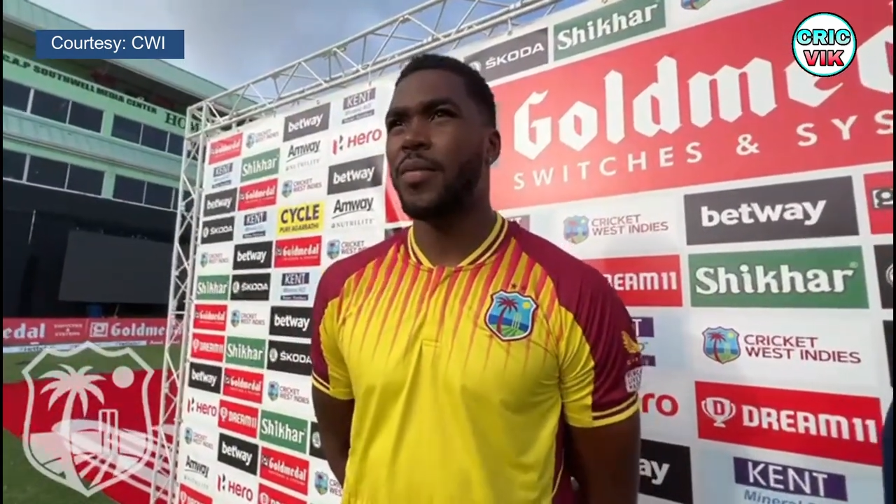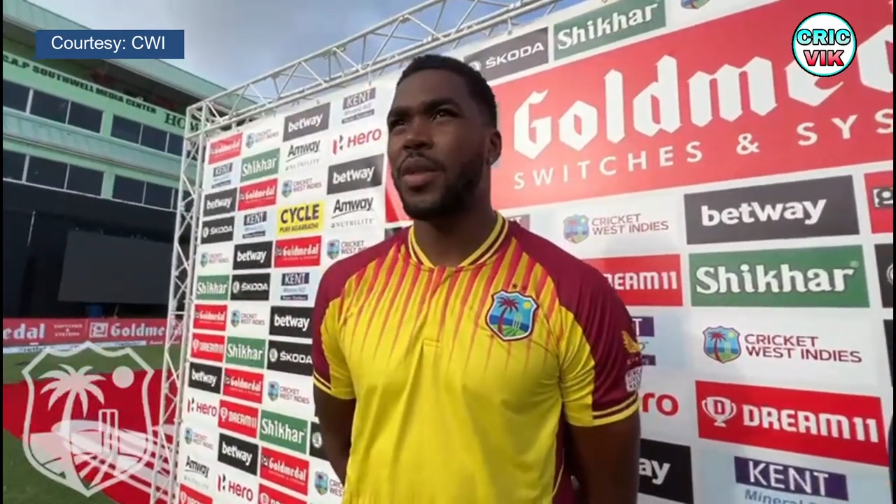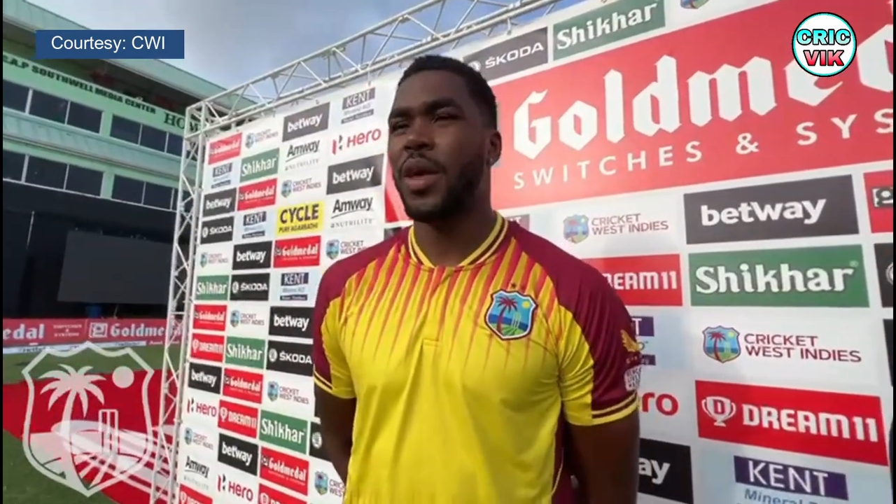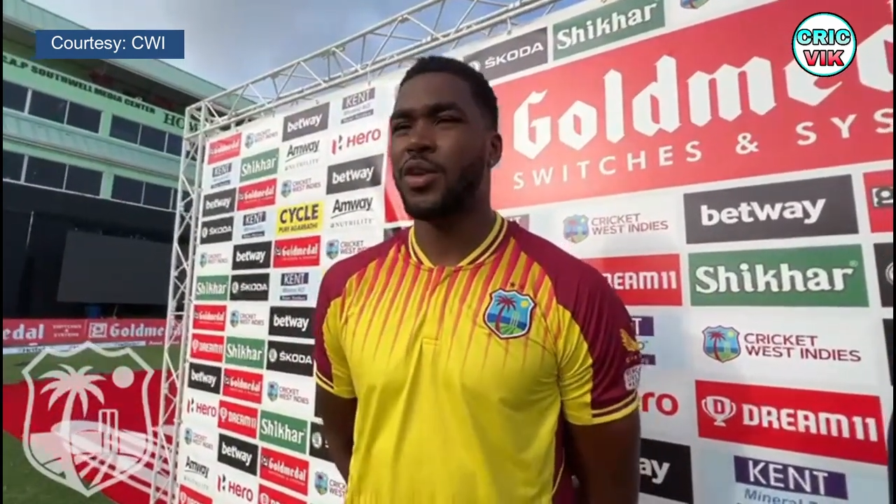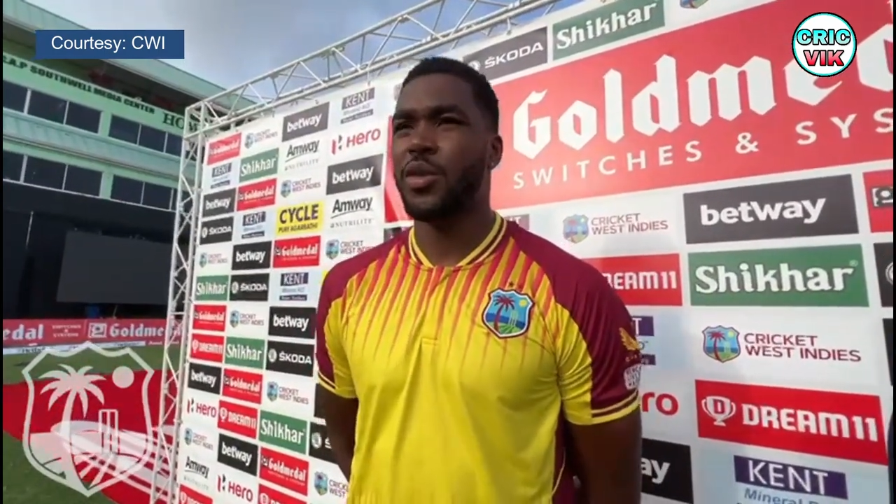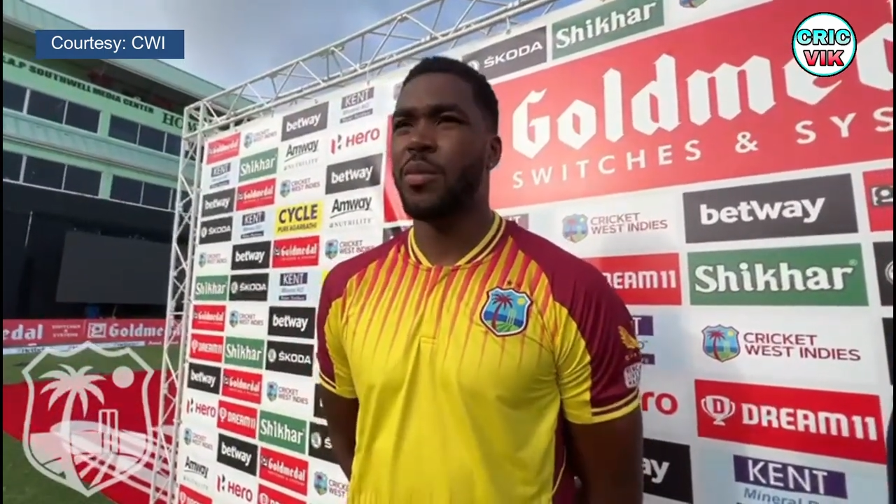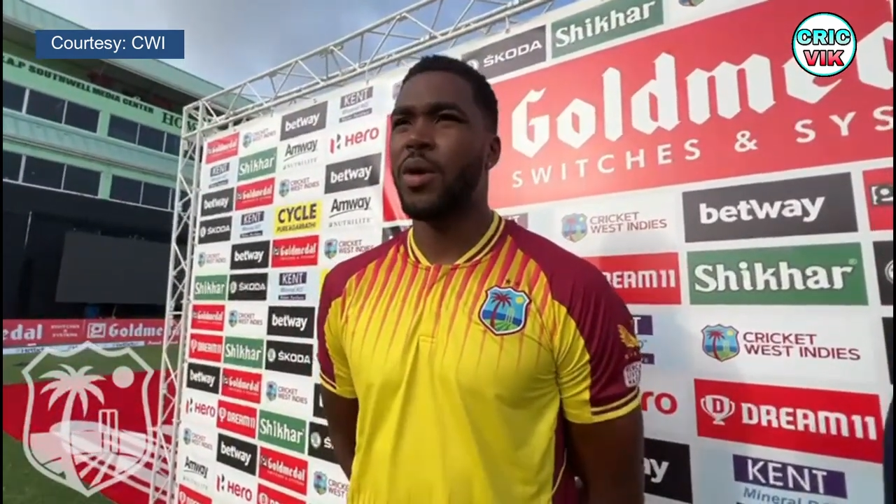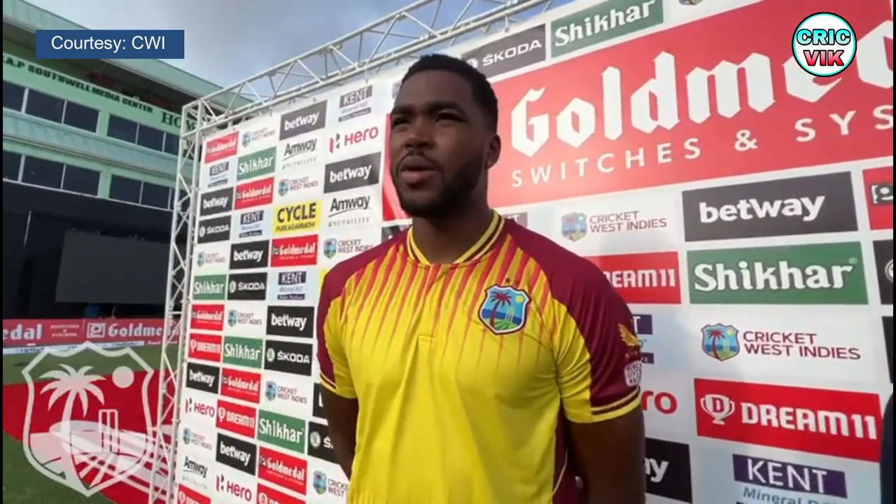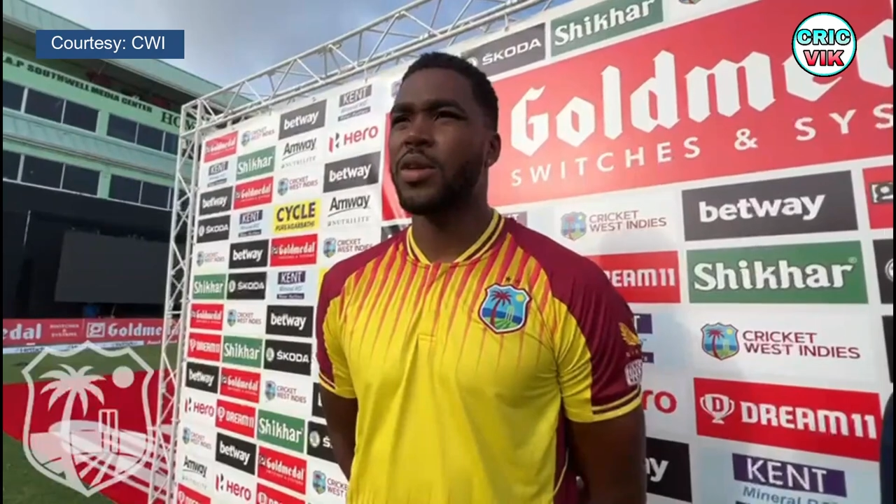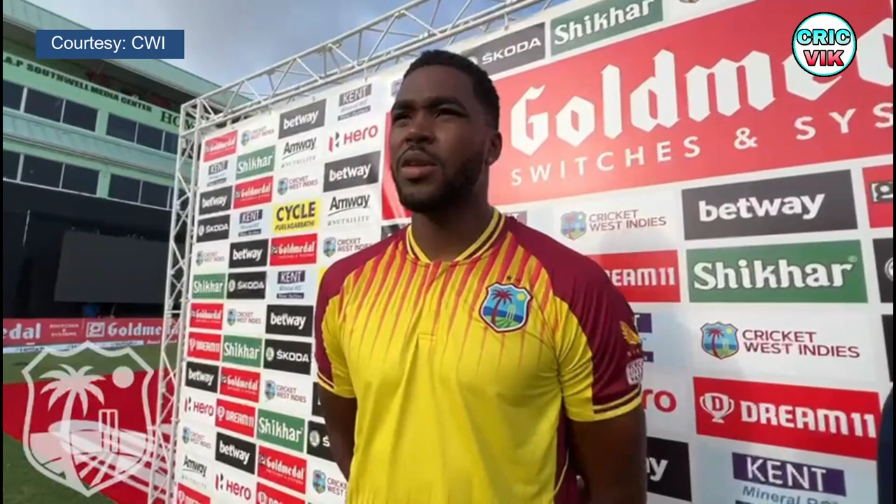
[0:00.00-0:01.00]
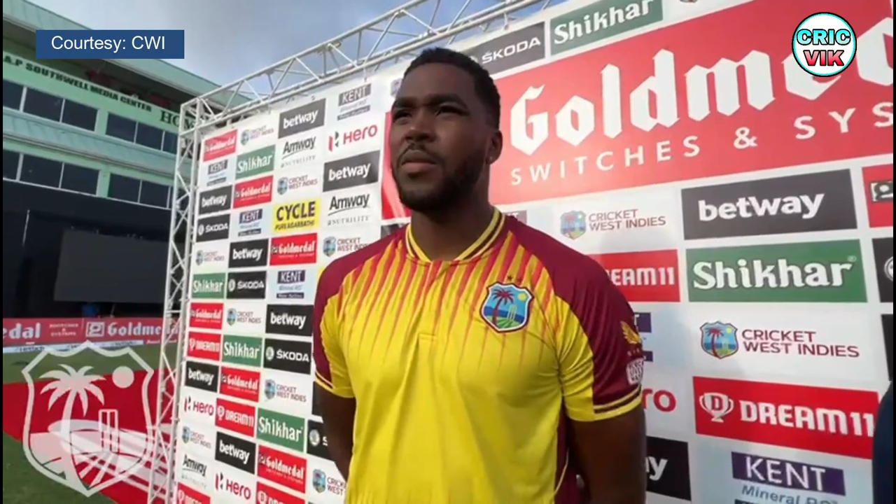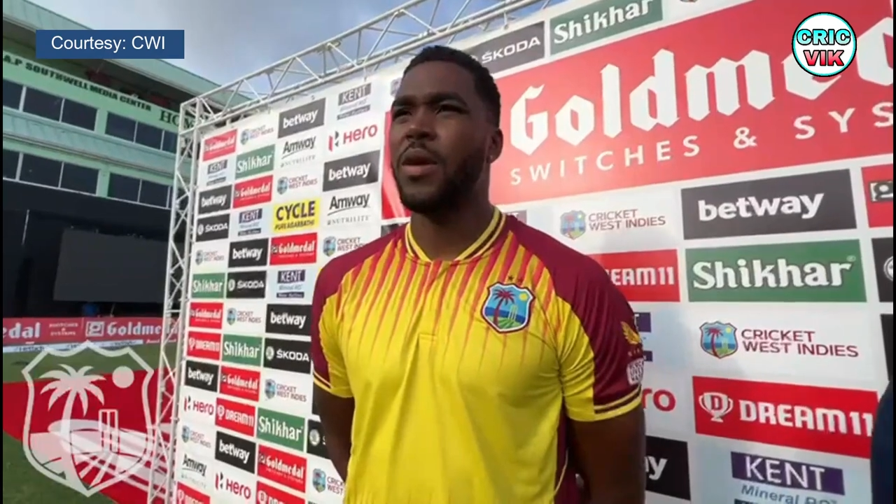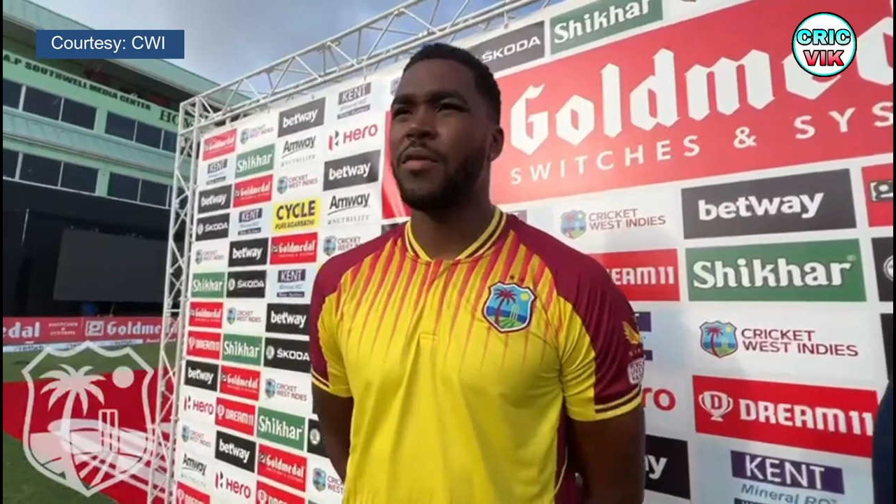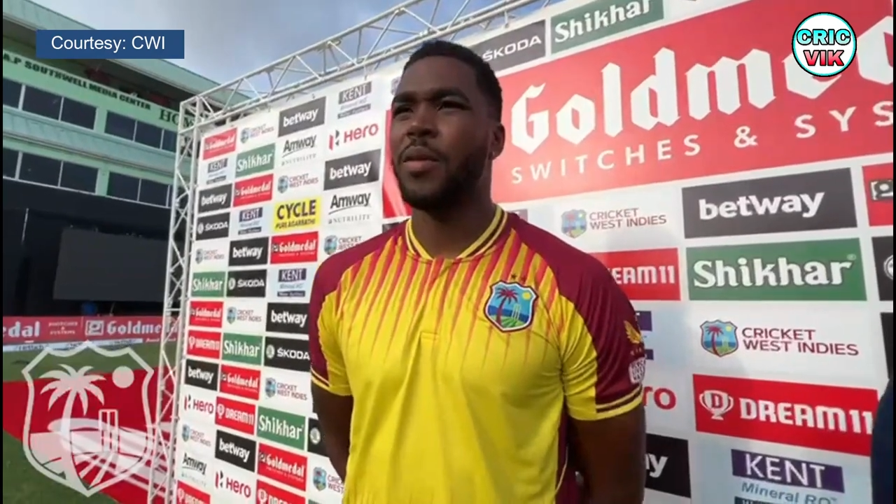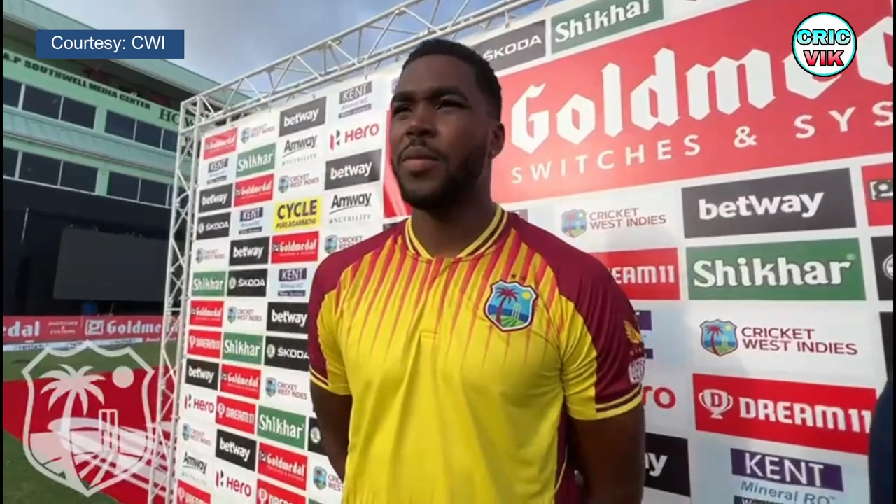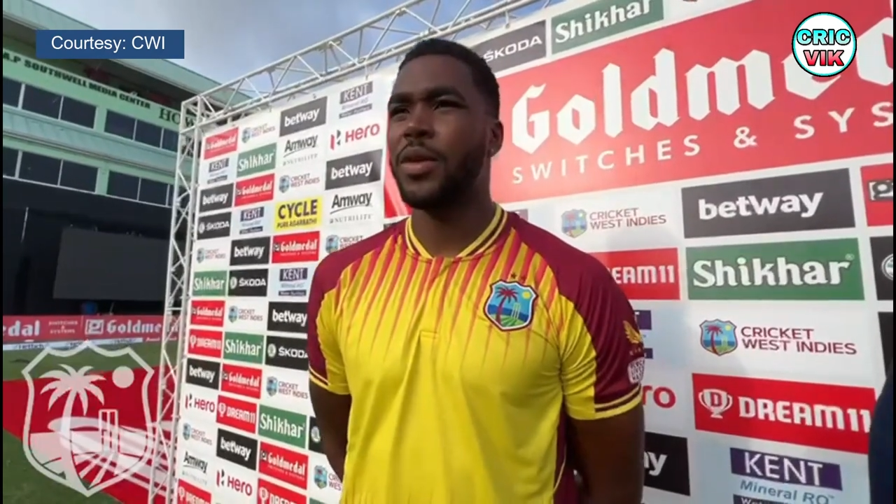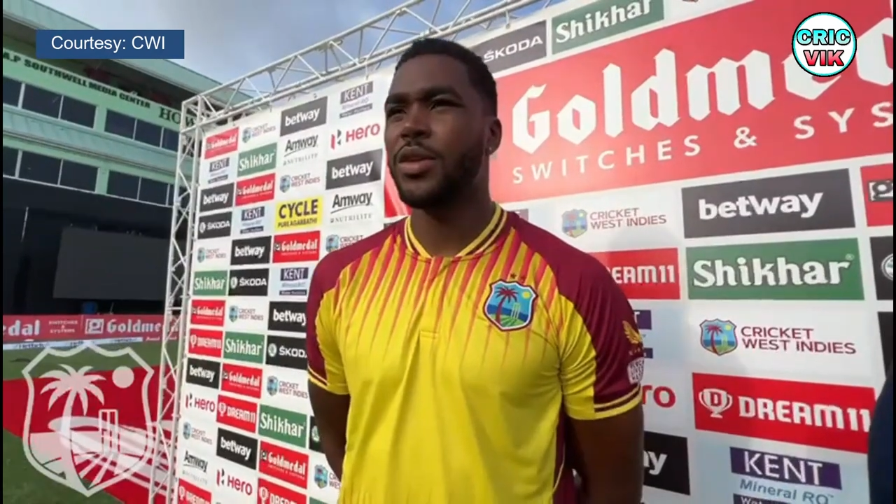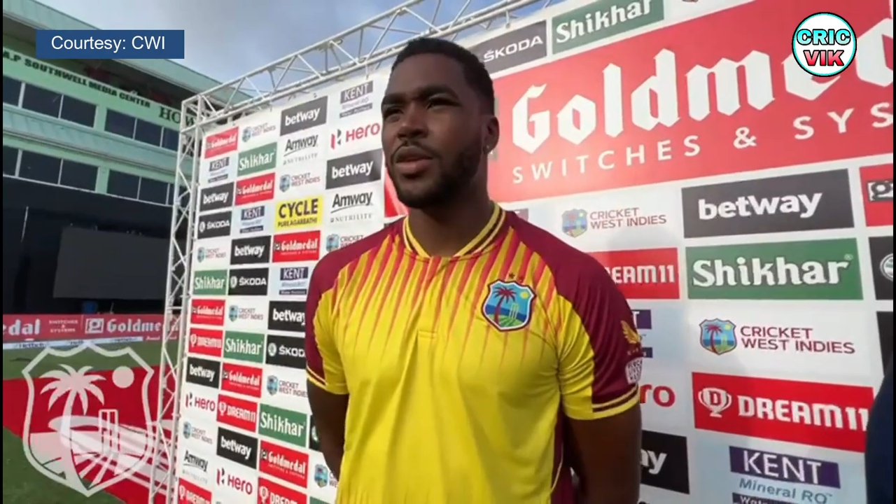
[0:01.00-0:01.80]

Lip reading: The extra bounce off the pitch,